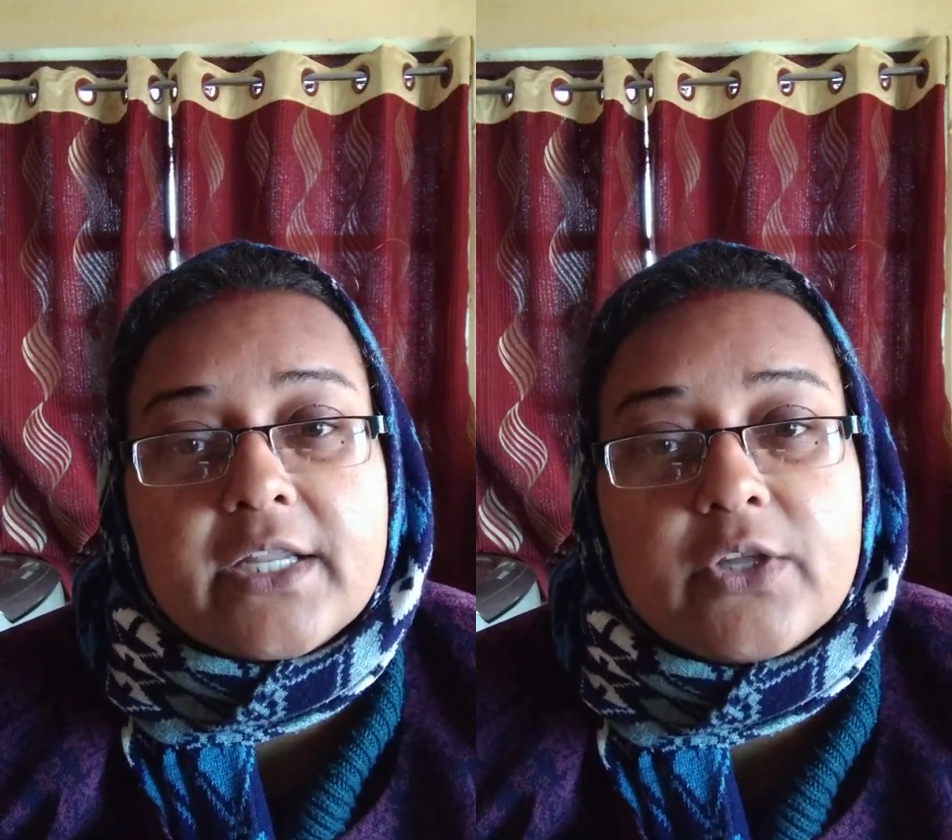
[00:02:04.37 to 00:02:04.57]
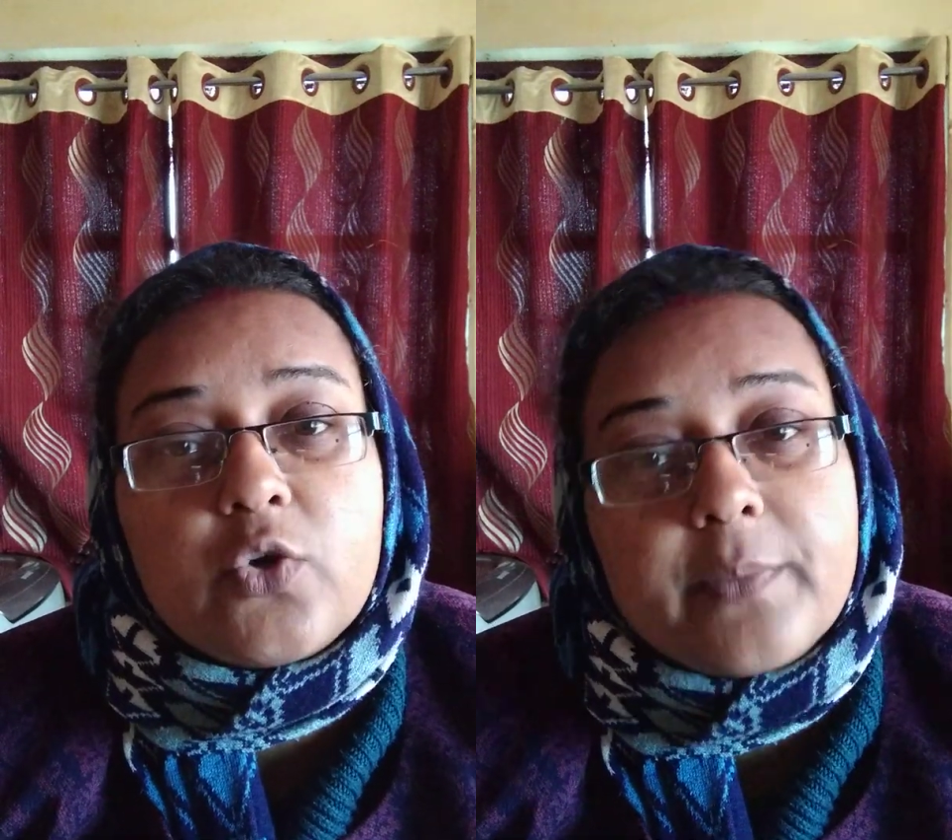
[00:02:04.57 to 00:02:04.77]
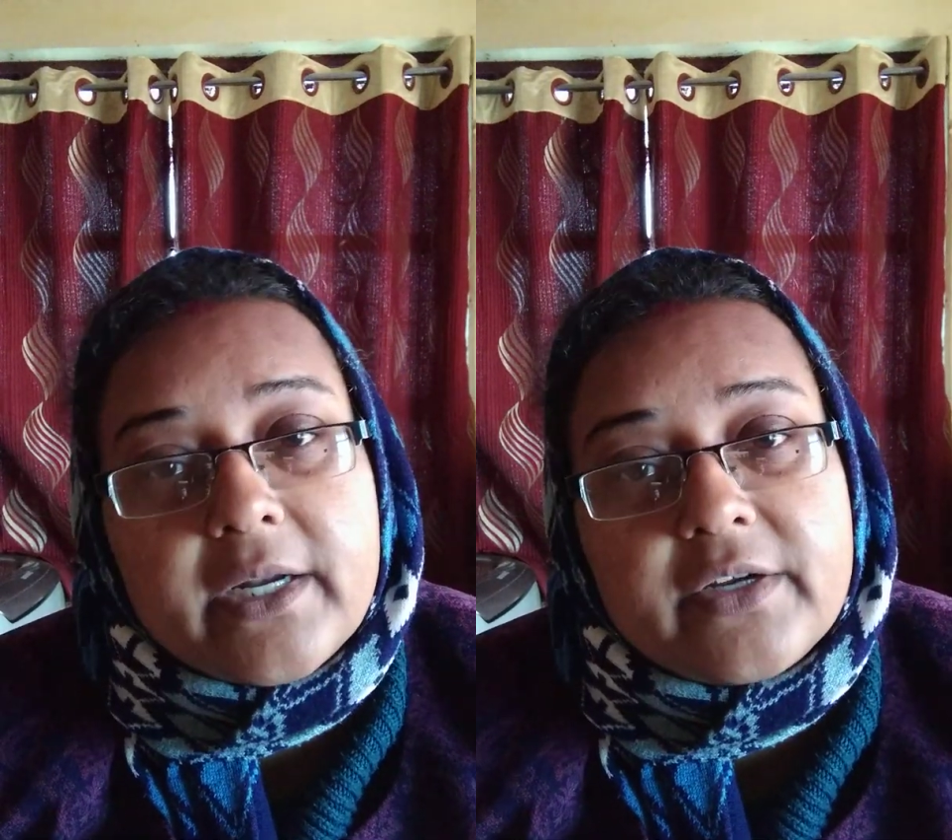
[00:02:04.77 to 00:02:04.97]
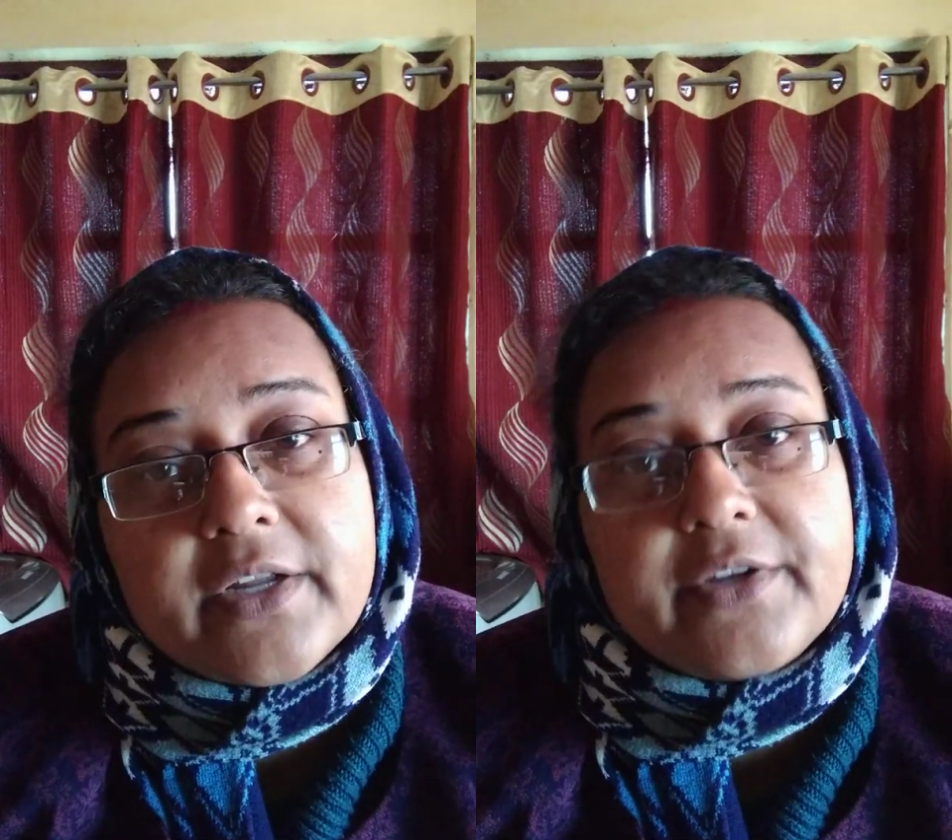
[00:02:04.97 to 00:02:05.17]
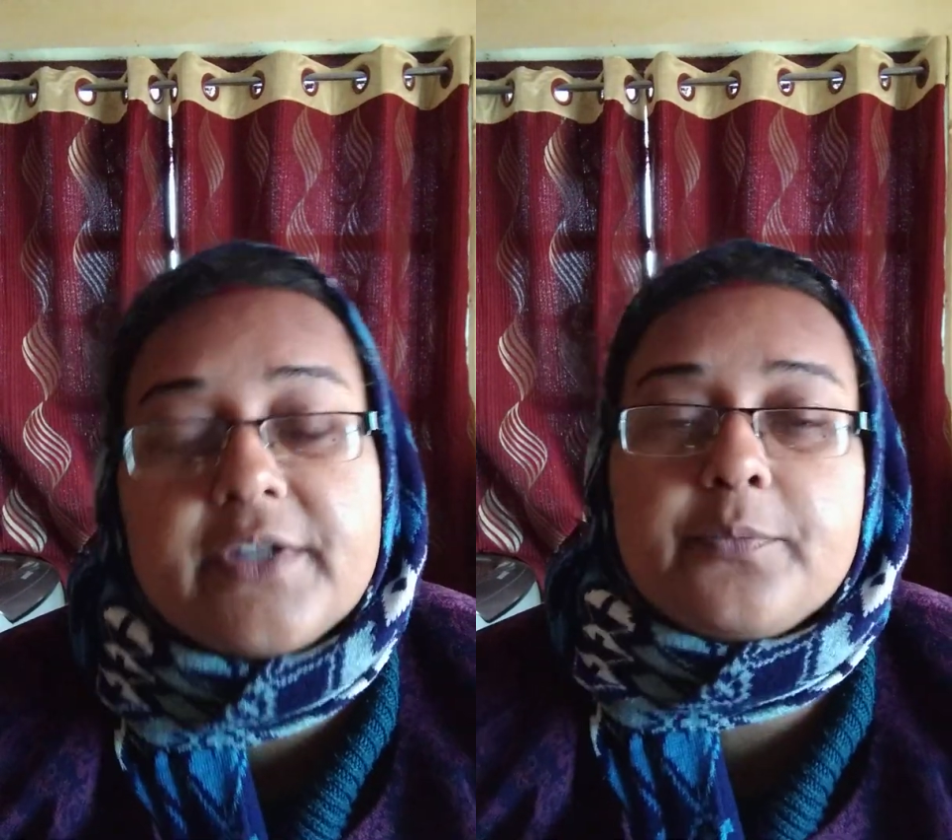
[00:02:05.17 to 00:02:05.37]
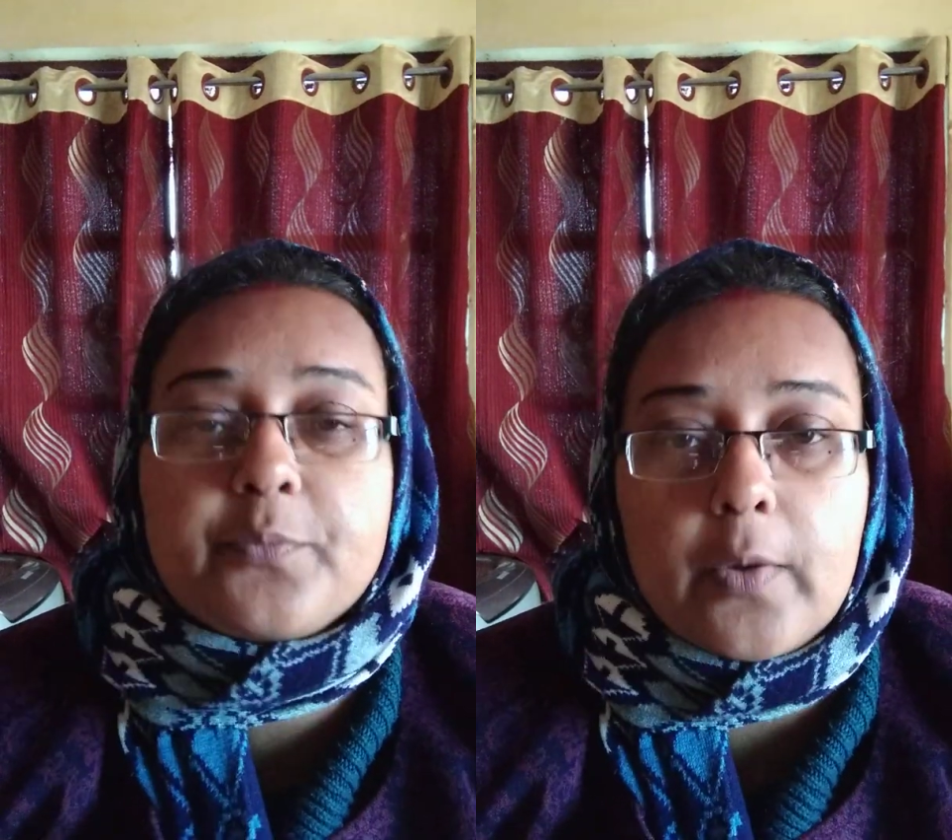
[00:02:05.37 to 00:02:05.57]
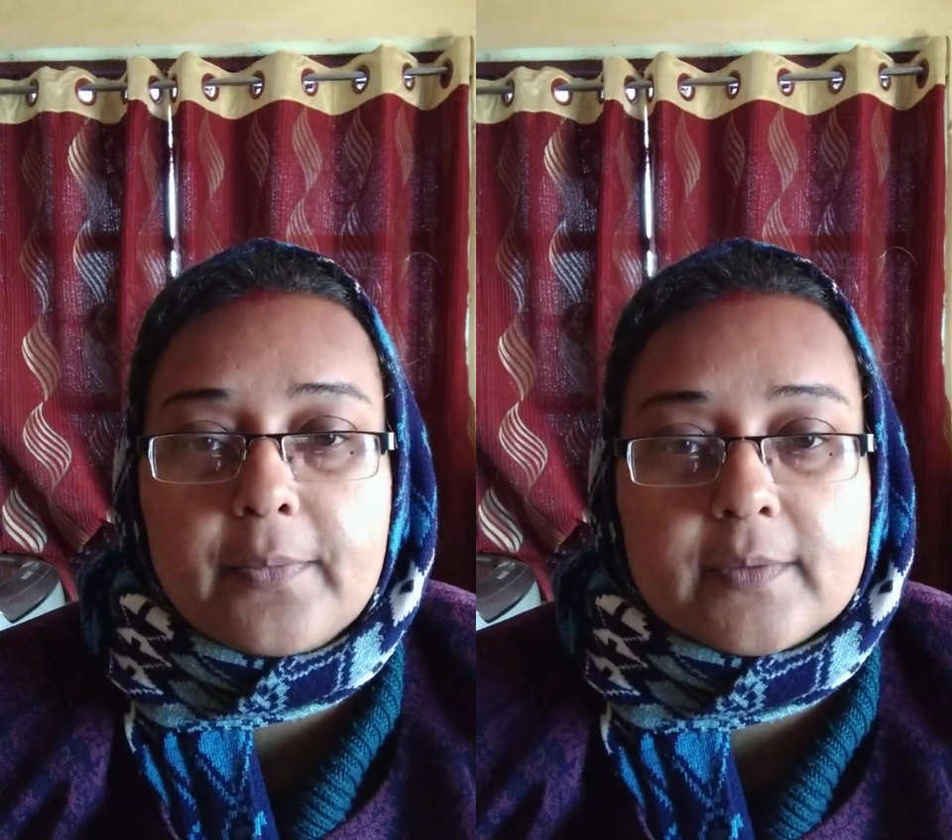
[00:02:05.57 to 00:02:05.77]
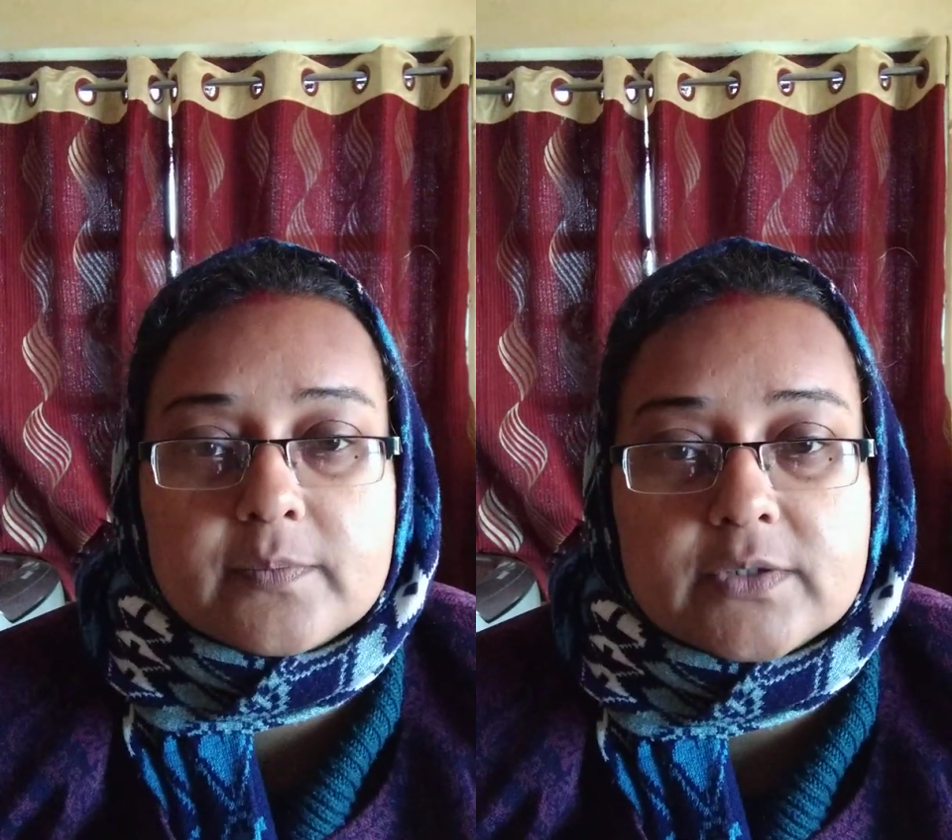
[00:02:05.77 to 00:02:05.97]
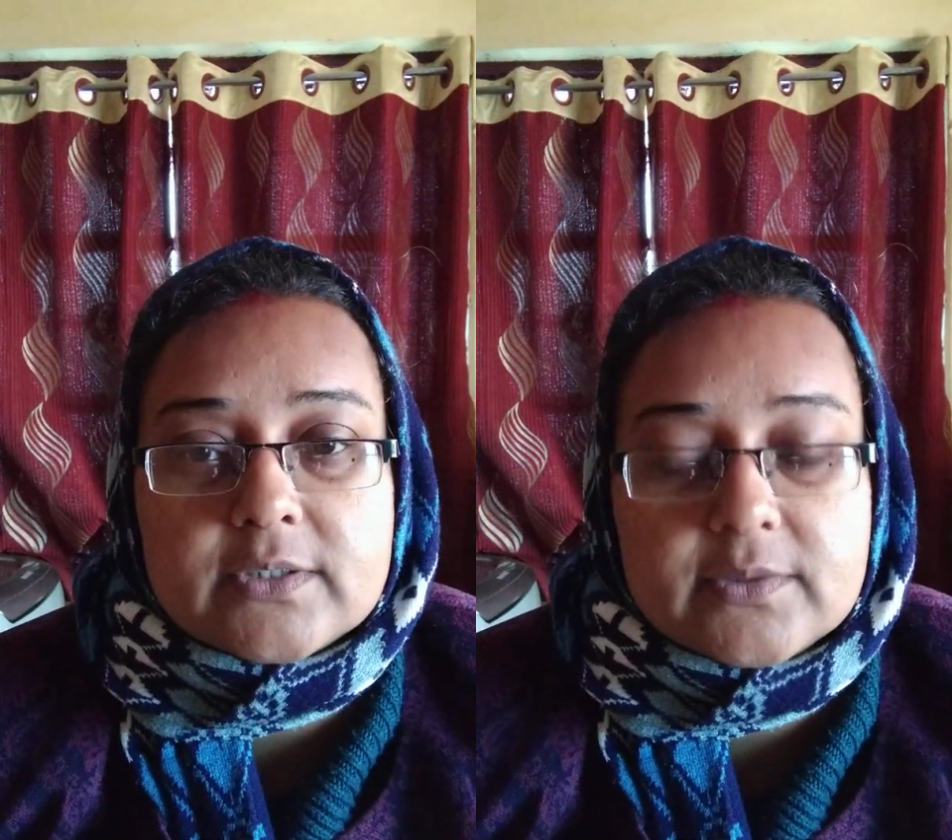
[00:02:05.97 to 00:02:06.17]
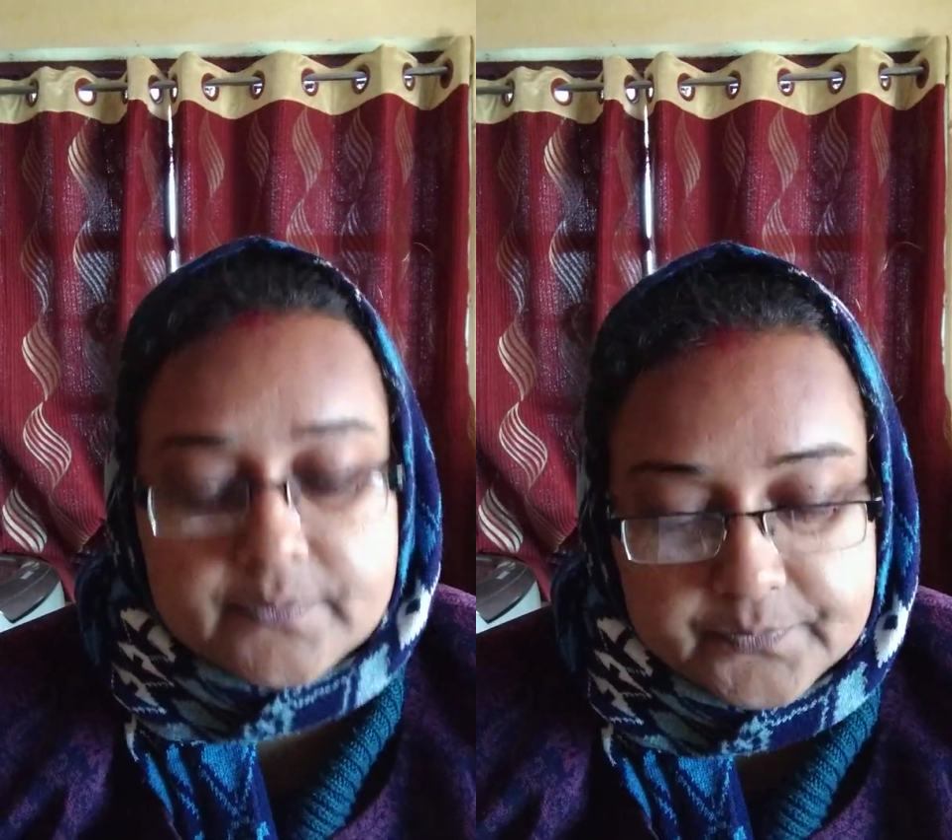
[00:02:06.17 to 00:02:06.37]
humanitarian problems.
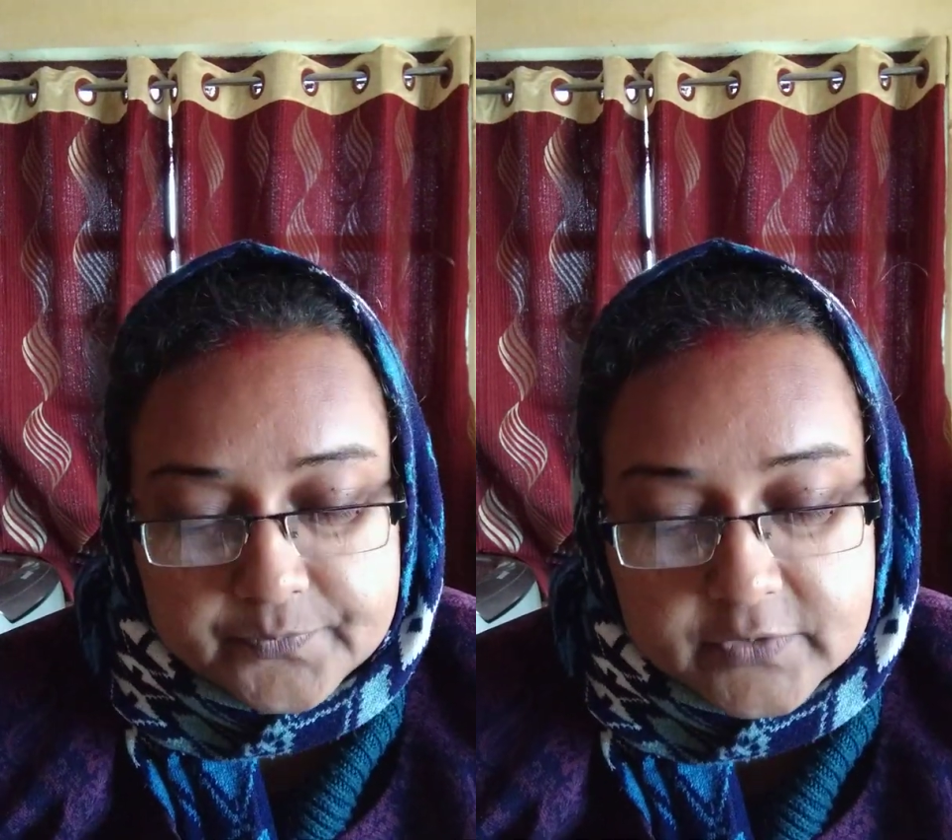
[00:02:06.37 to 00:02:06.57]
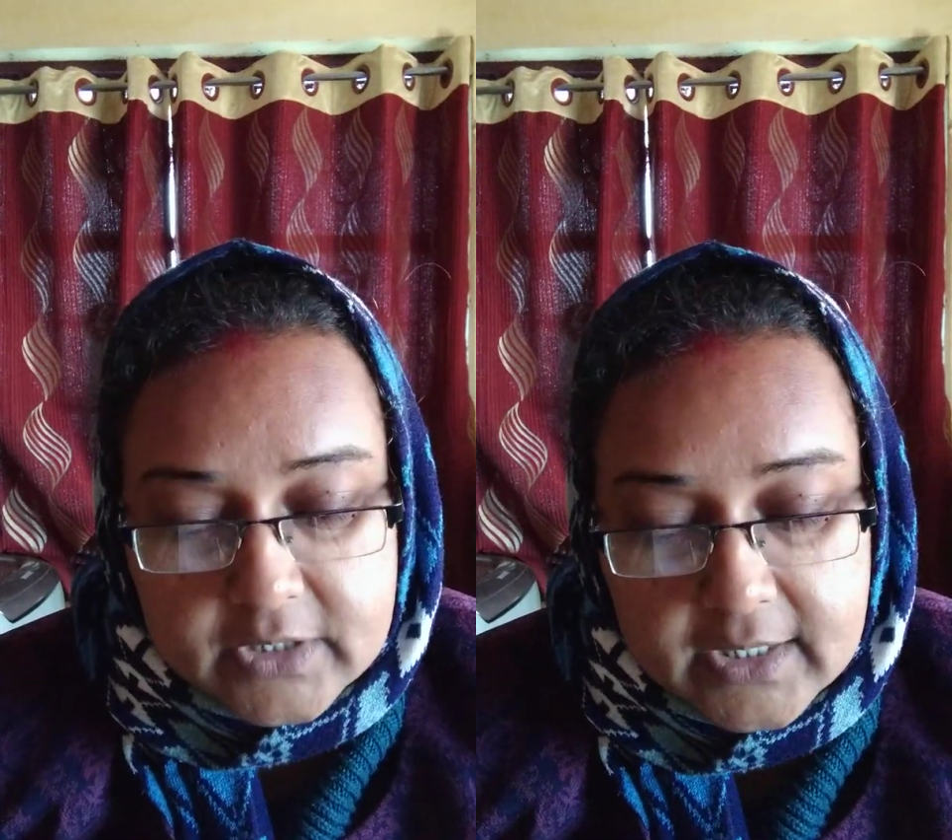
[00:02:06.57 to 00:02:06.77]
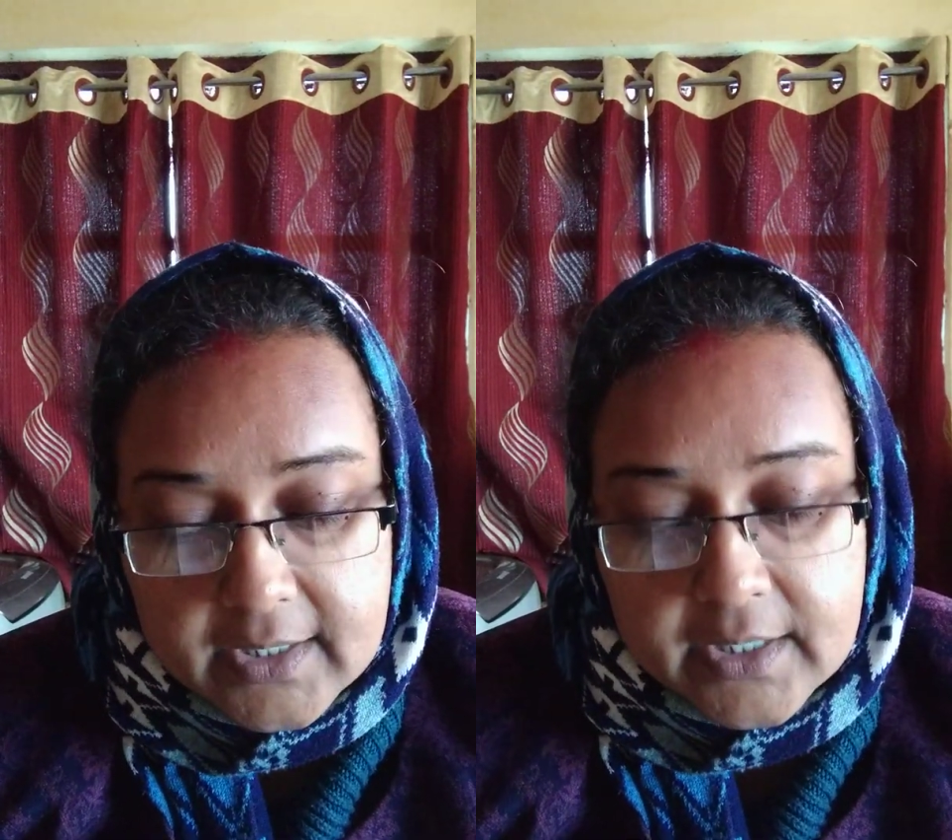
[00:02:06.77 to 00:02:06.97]
Okay.